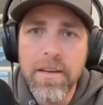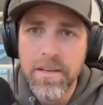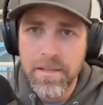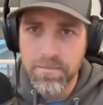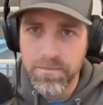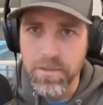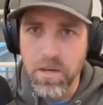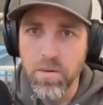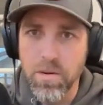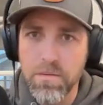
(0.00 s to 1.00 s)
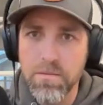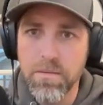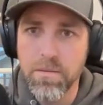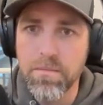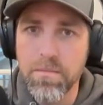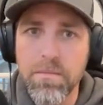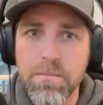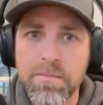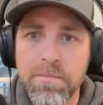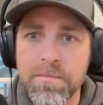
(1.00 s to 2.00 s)
As far as like ICS stuff
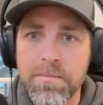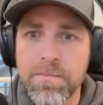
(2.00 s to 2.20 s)
goes, yeah.